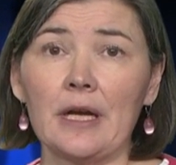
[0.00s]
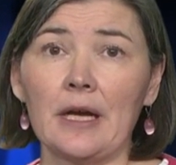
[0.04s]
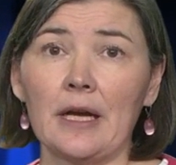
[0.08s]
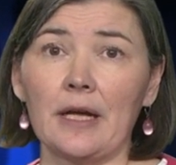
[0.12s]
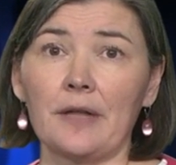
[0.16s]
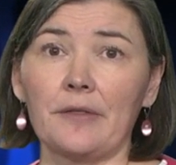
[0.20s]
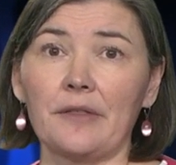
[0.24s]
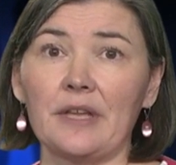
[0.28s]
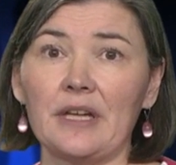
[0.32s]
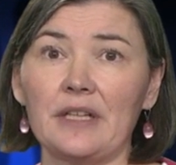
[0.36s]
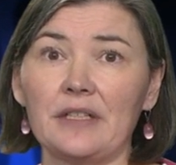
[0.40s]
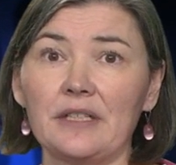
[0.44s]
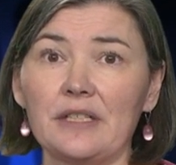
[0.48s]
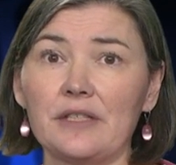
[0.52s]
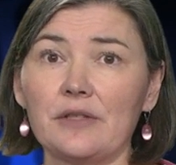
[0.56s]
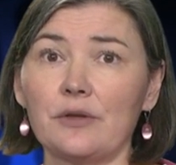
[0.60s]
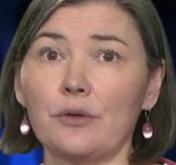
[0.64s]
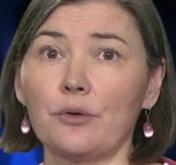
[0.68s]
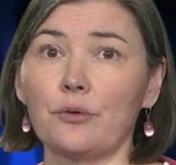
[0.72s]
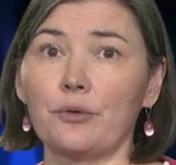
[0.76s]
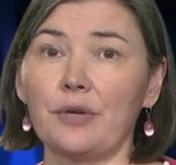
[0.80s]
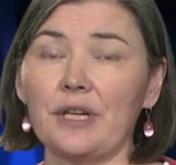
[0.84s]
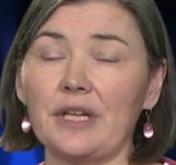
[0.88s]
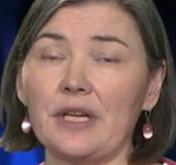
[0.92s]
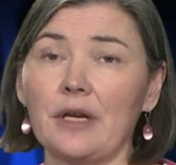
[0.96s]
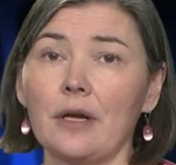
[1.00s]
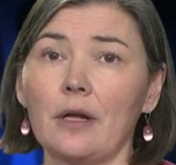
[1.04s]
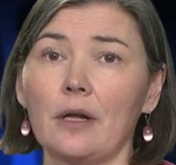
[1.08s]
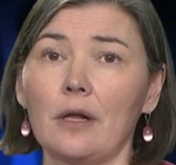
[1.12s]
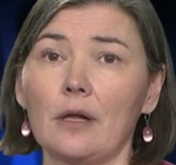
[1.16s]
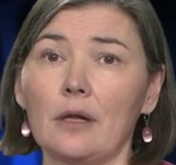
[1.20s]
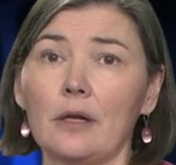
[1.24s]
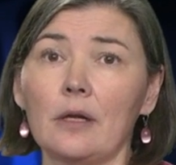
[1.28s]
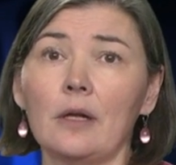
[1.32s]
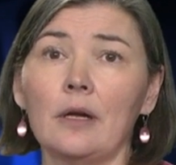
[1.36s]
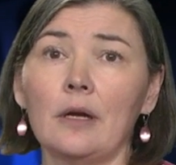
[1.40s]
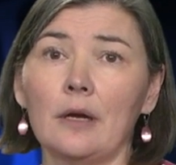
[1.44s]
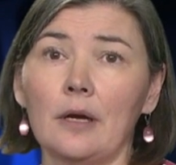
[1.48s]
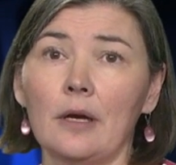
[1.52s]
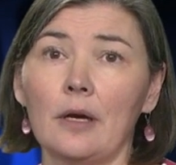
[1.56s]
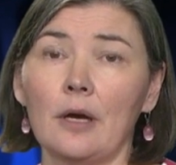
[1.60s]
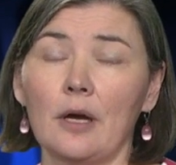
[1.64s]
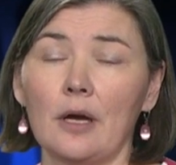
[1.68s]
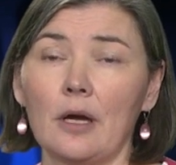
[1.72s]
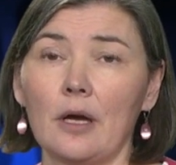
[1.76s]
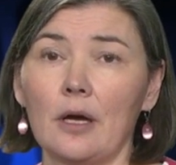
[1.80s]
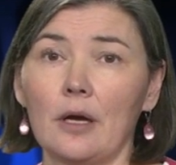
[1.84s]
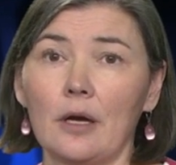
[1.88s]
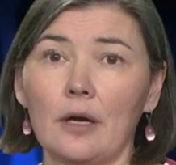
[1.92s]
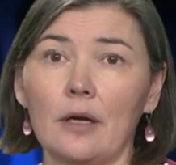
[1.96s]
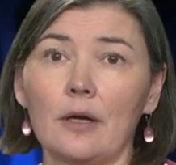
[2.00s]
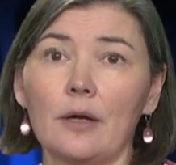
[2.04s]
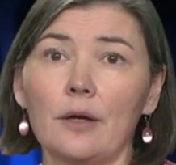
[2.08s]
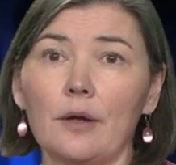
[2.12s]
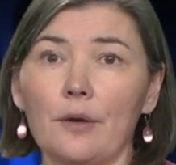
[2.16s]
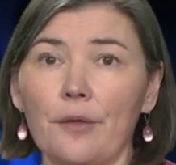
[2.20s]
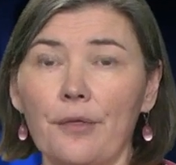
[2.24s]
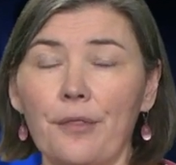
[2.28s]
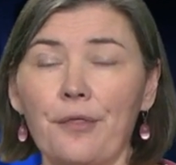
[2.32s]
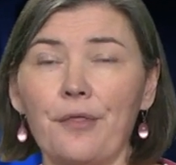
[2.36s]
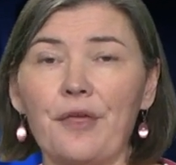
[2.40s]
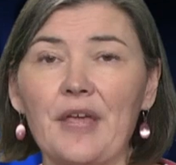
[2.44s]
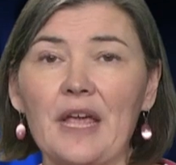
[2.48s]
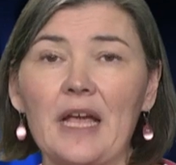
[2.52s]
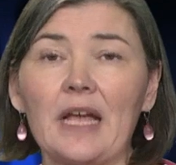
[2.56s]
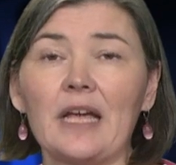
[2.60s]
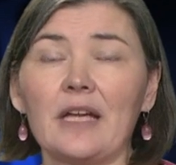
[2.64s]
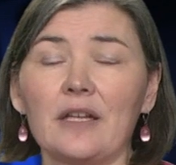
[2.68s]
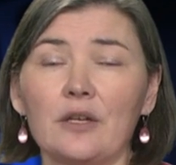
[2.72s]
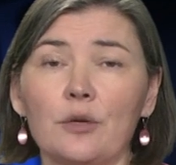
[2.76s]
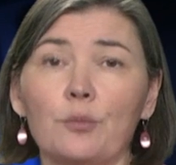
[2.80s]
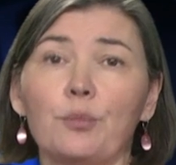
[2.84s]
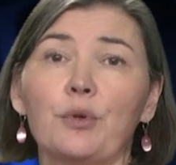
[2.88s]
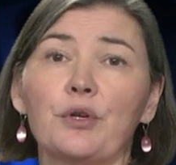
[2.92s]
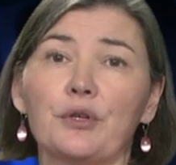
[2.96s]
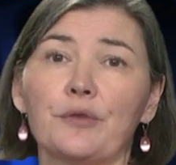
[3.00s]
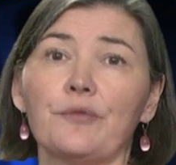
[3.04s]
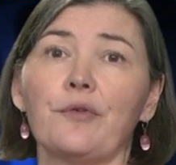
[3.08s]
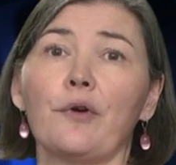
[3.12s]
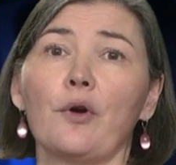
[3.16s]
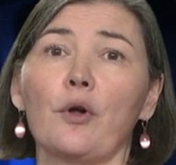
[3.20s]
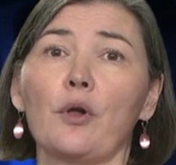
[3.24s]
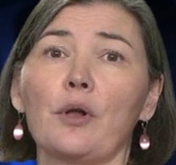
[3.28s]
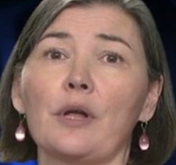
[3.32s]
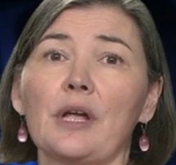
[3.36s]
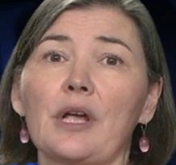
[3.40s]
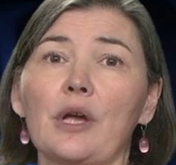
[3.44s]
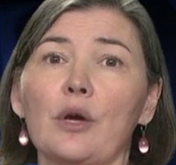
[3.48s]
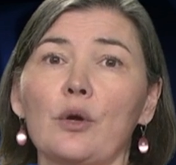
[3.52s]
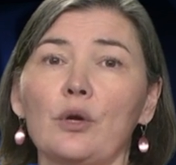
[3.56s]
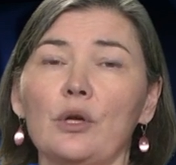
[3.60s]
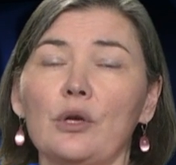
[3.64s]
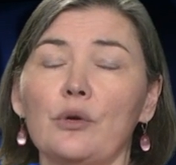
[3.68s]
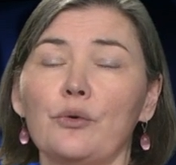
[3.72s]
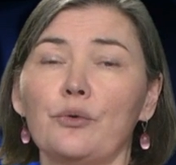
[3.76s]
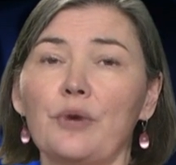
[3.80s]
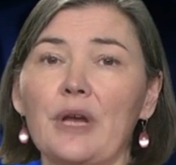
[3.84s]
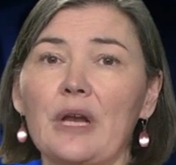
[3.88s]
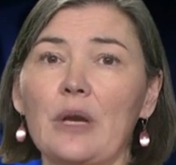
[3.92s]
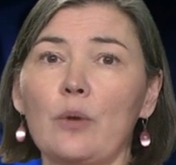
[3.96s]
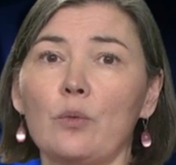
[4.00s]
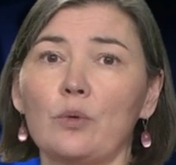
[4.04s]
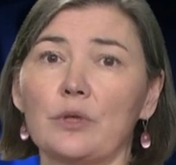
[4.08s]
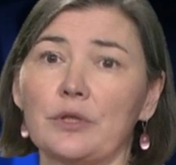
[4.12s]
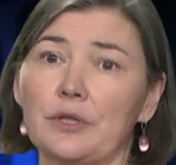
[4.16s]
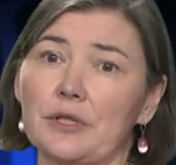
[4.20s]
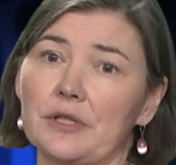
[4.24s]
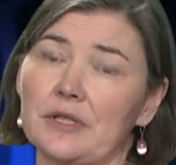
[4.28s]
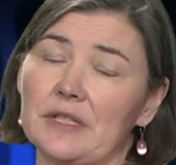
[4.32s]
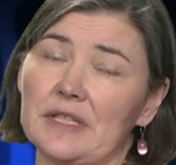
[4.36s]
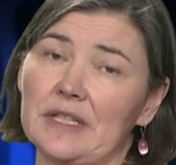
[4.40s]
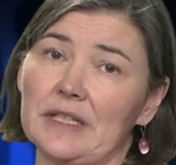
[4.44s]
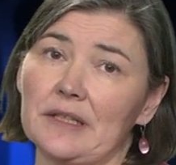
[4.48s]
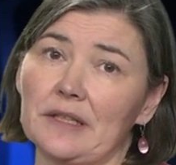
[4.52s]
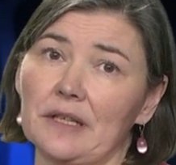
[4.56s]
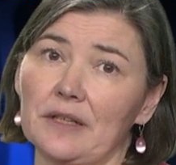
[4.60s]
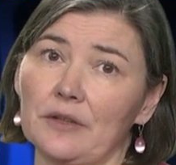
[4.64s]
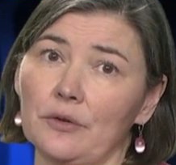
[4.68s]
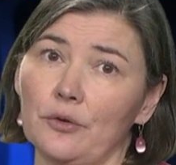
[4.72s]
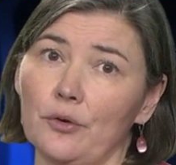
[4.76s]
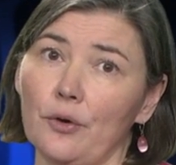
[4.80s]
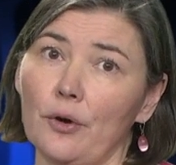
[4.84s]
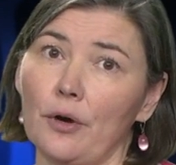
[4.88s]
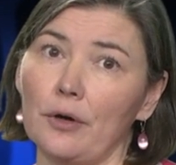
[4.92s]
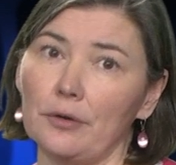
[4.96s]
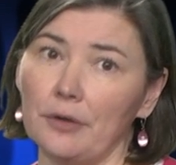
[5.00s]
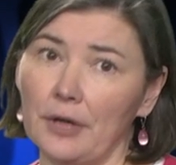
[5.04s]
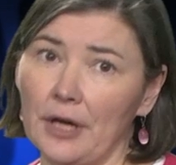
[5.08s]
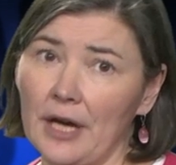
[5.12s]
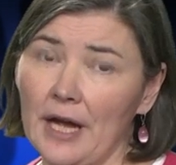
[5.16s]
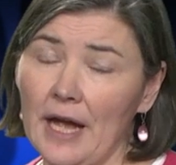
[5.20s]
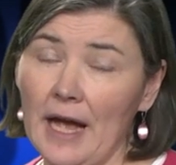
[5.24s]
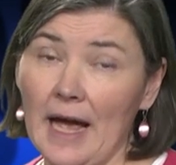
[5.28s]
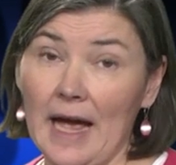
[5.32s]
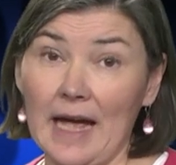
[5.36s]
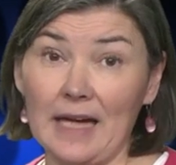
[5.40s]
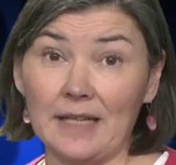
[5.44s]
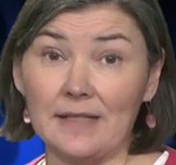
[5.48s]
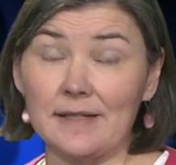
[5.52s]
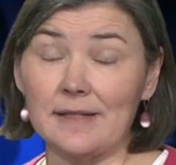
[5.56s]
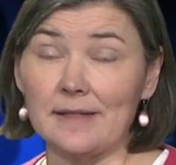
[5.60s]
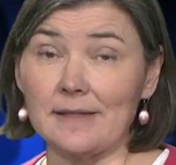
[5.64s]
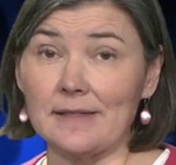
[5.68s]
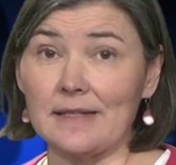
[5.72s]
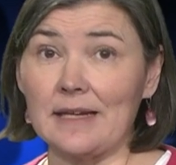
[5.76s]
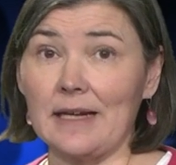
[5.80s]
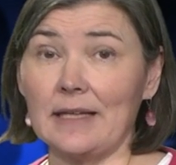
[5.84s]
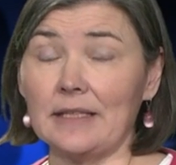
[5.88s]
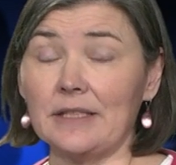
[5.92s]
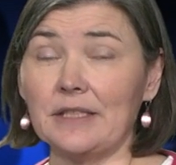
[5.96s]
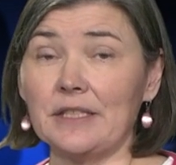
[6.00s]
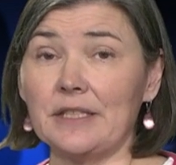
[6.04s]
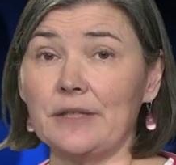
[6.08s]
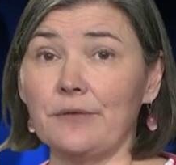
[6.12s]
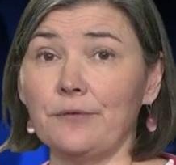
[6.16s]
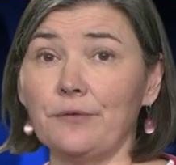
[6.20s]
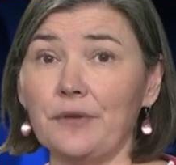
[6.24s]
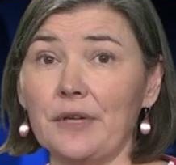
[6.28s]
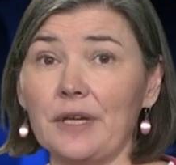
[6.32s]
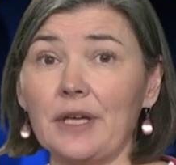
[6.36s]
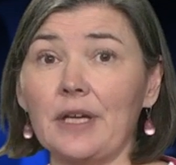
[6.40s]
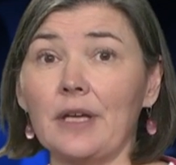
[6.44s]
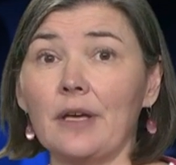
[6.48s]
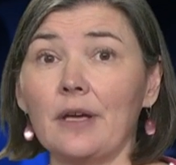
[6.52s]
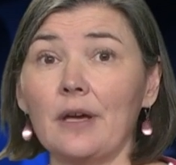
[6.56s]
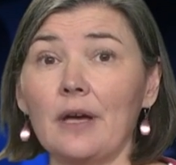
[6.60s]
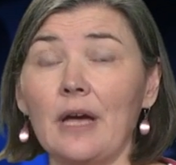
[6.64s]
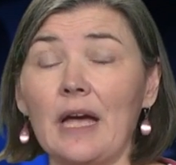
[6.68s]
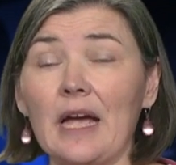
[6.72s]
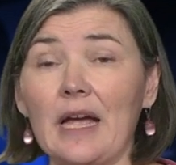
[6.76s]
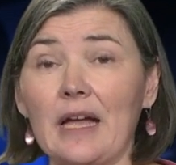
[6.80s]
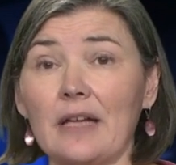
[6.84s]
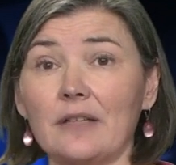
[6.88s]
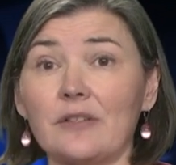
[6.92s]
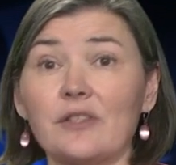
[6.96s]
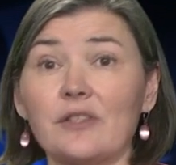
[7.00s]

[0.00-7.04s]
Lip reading: And that is a critical thing in a portfolio. You really want to see that you are as scientific and